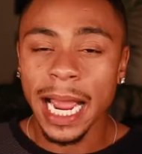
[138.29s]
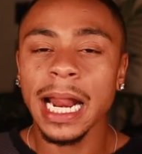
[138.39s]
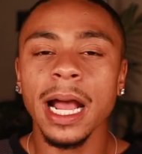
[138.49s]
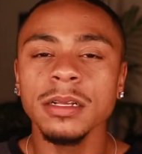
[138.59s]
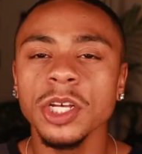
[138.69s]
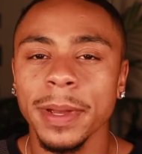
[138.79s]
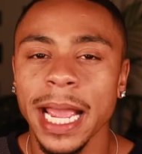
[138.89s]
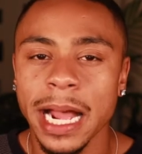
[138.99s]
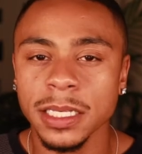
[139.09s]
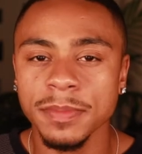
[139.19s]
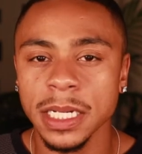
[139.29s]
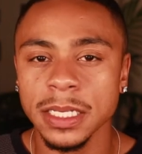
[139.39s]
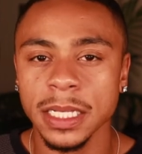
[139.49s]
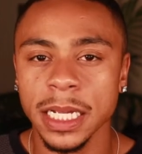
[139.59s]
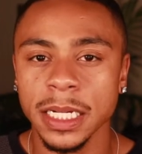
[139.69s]
And I also may add some things
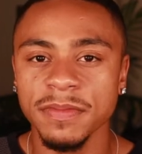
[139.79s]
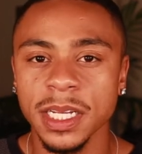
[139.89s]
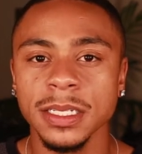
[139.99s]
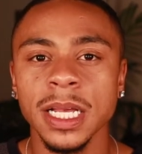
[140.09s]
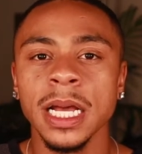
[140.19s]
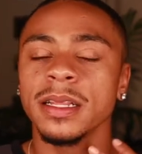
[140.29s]
at the end of this.